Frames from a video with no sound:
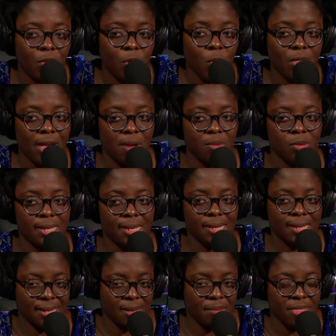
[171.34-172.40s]
know that was a,
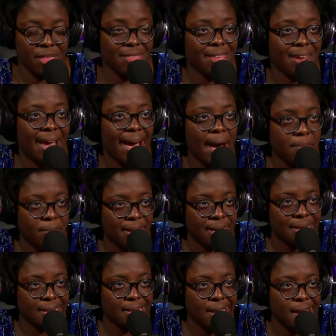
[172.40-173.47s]
something that
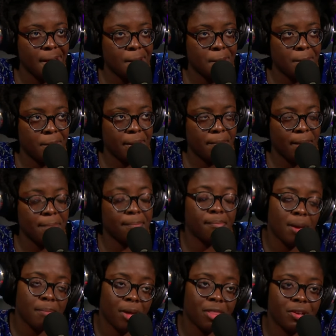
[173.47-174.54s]
happened. Um, but my
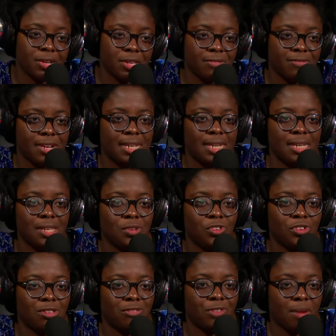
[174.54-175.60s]
my mother is a Fanti, so
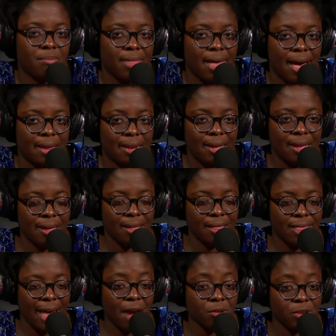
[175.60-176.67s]
she's from that
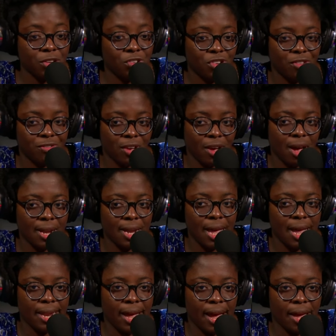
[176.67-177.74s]
that region of Ghana,
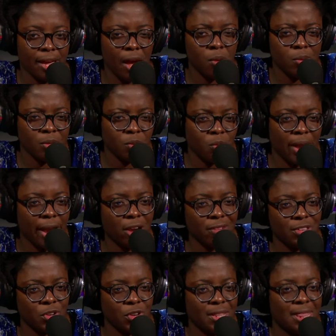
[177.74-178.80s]
and I, I was aware of
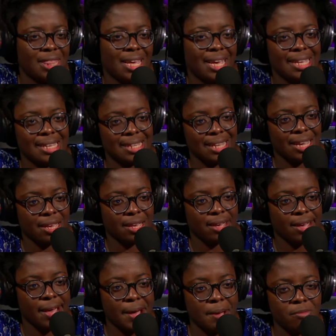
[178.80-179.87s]
certain things like
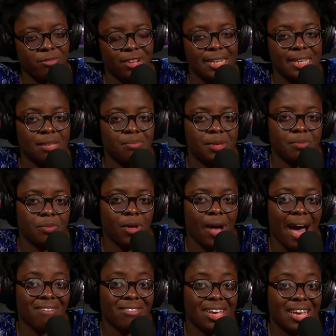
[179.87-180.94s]
um, Fanti people
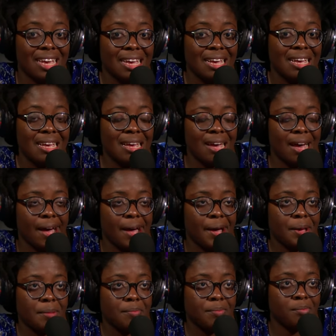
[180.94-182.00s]
having
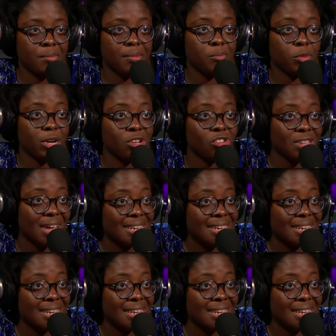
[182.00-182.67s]
um, British